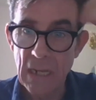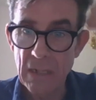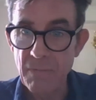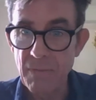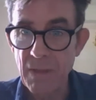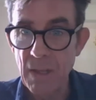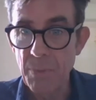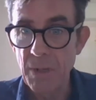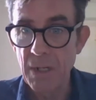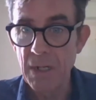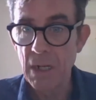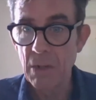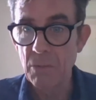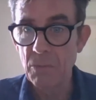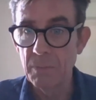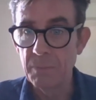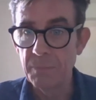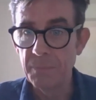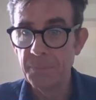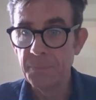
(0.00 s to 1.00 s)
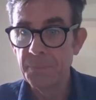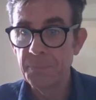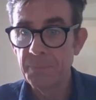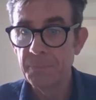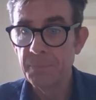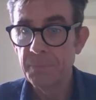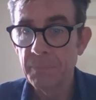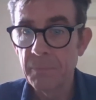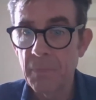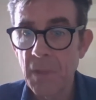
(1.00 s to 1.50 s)
of their breakout room.
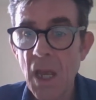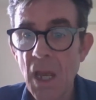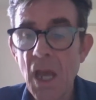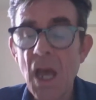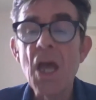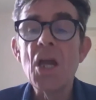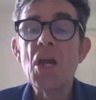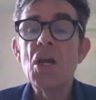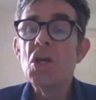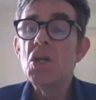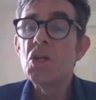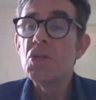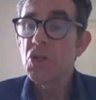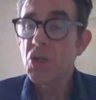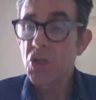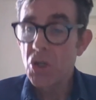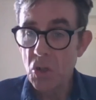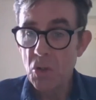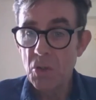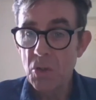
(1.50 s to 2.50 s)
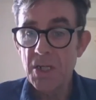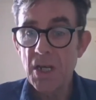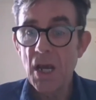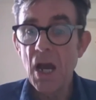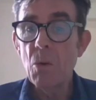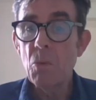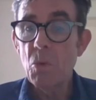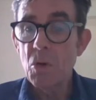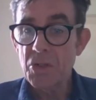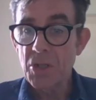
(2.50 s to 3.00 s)
Security, I
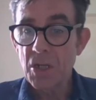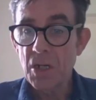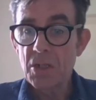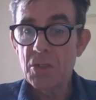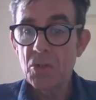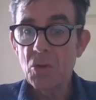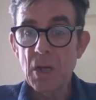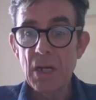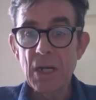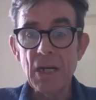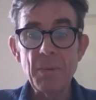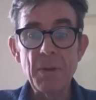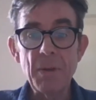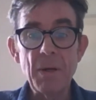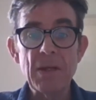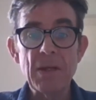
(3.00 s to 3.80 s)
was going to talk a little bit about